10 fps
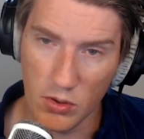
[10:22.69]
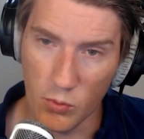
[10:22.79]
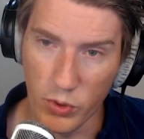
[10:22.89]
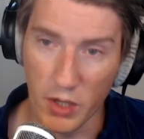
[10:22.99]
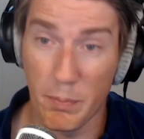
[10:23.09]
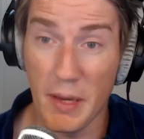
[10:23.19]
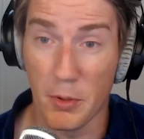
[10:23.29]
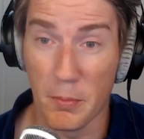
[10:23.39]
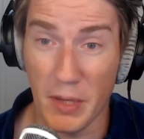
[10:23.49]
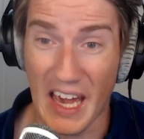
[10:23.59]
Will
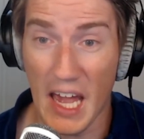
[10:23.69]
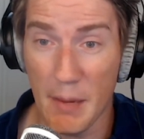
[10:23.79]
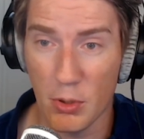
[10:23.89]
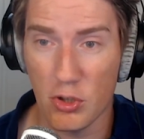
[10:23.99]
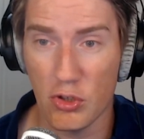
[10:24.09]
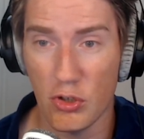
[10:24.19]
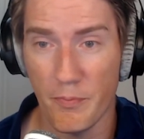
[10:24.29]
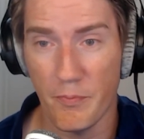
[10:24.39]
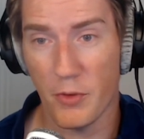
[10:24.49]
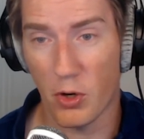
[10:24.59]
people be able to
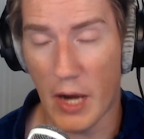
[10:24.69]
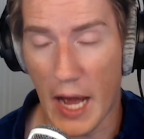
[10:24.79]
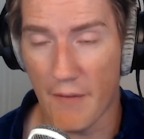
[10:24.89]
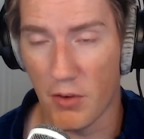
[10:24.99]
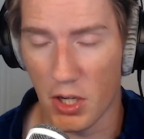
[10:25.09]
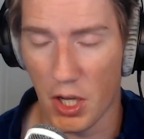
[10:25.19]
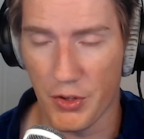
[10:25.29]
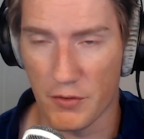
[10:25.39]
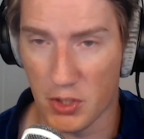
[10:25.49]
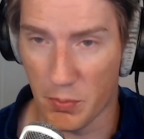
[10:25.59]
or have a
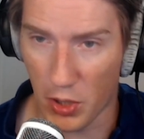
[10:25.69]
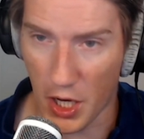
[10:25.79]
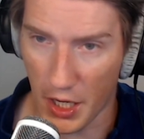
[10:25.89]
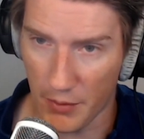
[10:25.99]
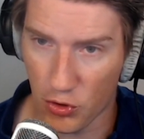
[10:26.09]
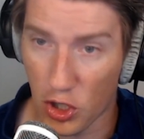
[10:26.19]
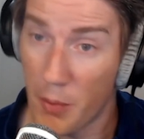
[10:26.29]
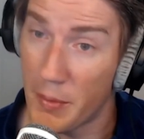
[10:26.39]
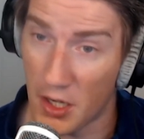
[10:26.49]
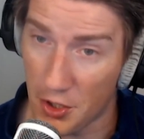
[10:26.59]
lot of supply to
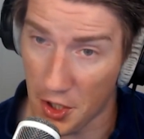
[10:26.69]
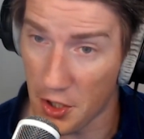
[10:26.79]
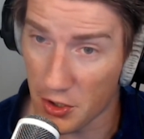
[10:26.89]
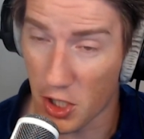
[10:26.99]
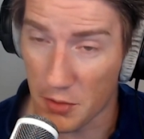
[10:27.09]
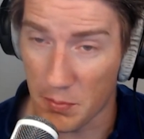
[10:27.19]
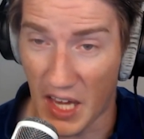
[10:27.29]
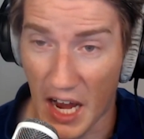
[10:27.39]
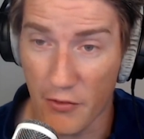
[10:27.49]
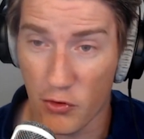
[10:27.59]
come in and undercut
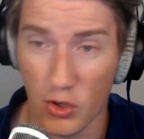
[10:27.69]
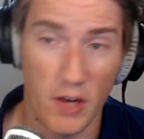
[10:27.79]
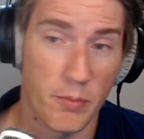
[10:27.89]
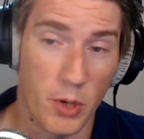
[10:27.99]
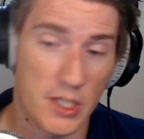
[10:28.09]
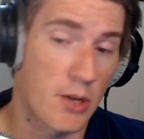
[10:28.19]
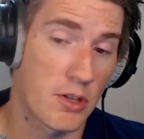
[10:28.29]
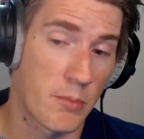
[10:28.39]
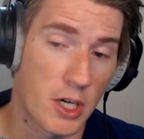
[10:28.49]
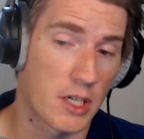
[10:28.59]
me after I've bought out
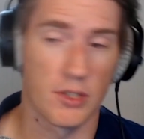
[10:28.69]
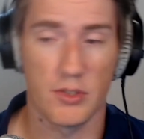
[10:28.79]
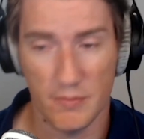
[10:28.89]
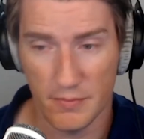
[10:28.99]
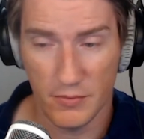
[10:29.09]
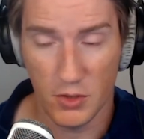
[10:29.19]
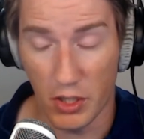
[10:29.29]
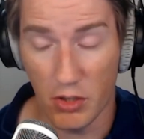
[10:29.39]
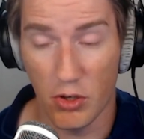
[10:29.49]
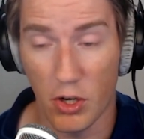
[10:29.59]
the market?
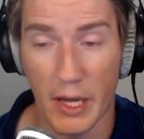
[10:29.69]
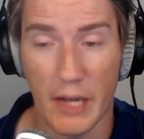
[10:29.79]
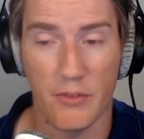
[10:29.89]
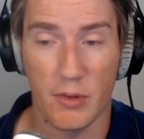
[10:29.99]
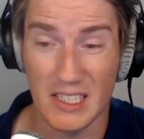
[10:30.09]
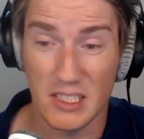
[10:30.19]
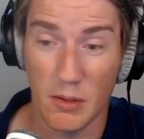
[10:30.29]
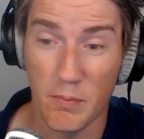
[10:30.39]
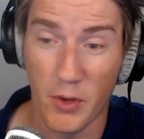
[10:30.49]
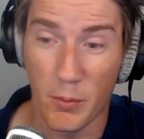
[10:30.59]
You need to know that. That's
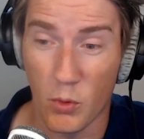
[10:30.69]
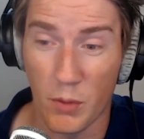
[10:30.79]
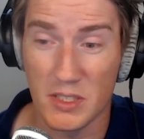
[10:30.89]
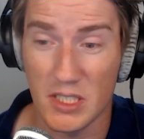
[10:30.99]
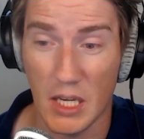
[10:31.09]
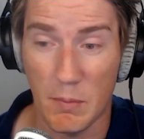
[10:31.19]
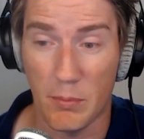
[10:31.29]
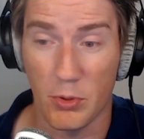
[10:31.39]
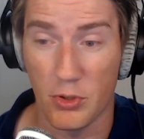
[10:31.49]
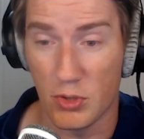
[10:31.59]
the number one mistake
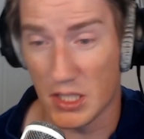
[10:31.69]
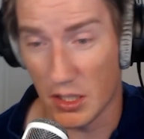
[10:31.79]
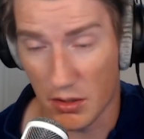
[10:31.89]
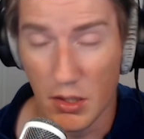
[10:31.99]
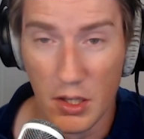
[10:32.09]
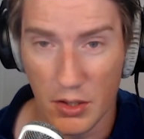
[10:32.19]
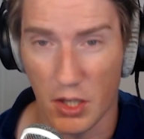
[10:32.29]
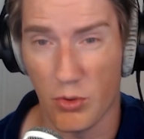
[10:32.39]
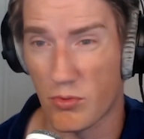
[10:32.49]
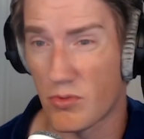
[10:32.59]
people do is that they
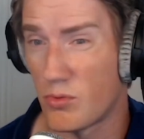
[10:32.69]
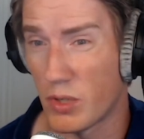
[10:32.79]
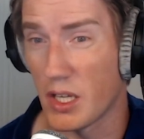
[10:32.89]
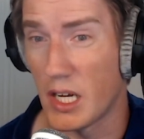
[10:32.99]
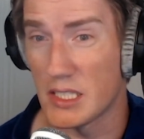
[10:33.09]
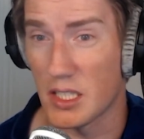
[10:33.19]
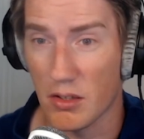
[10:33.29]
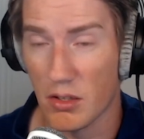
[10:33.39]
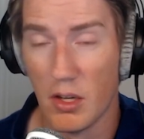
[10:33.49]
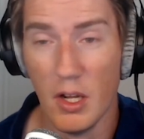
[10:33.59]
don't realize that,